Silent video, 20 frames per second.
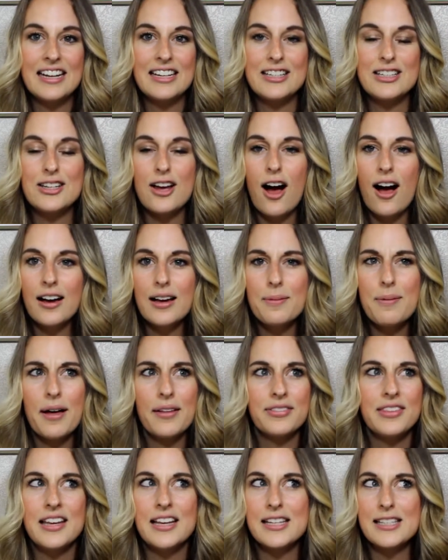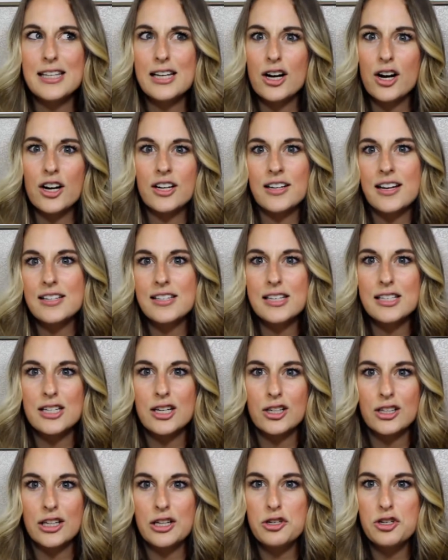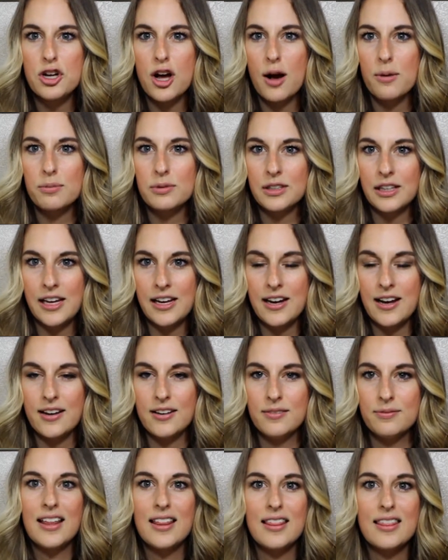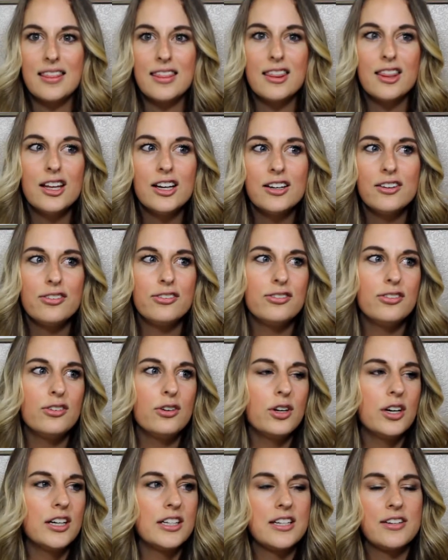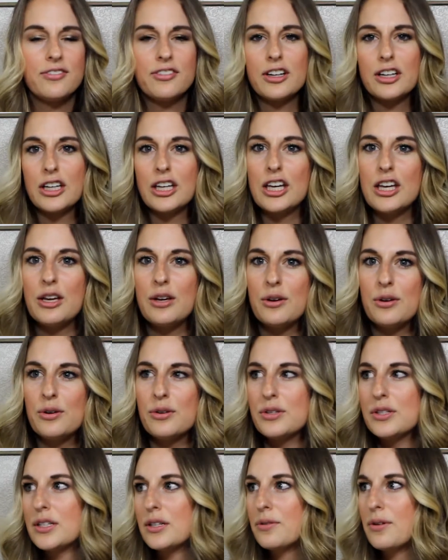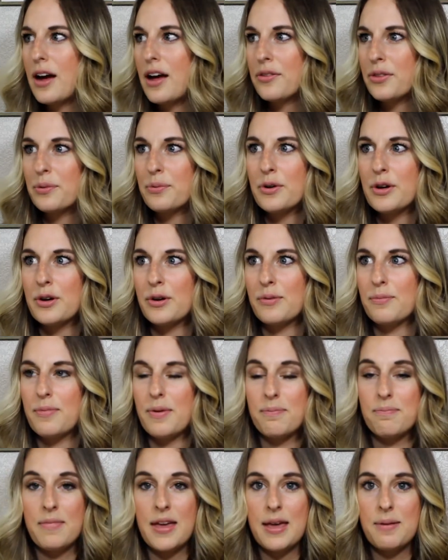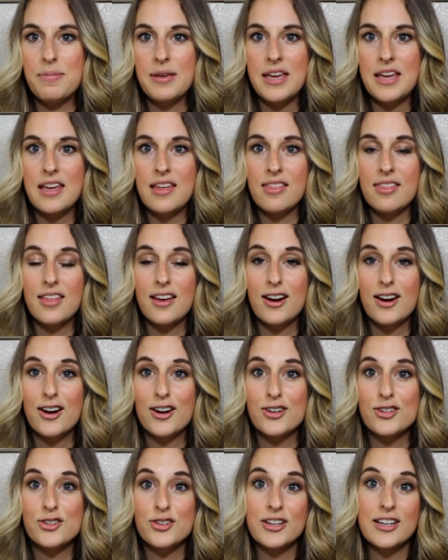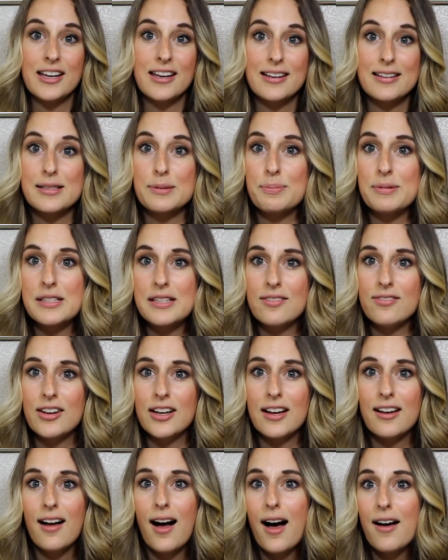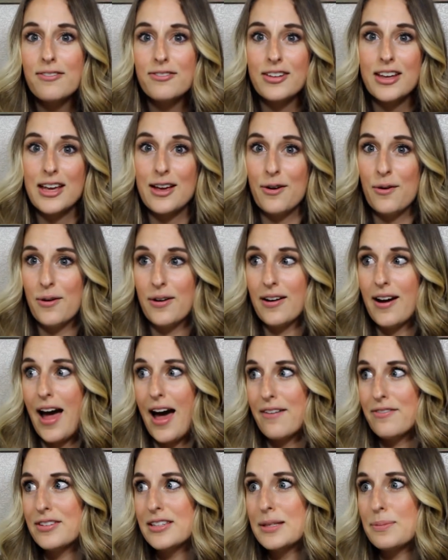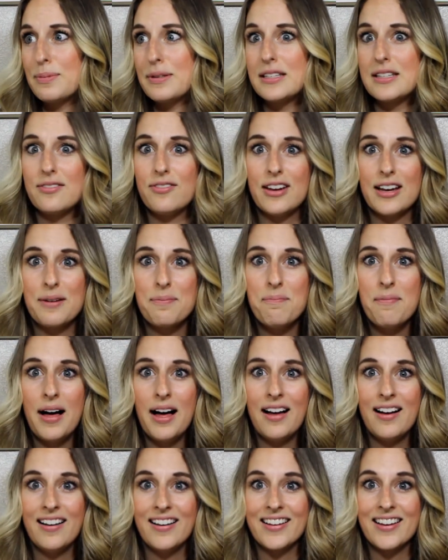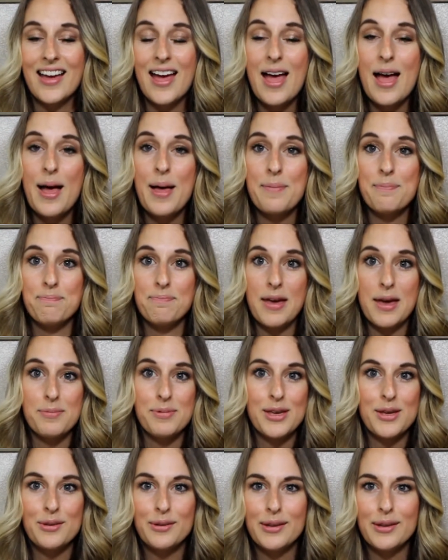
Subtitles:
Talk about things that aren't necessarily job related. Look for different cues around the room. Maybe they're drinking a specific coffee or have a specific mug. Maybe you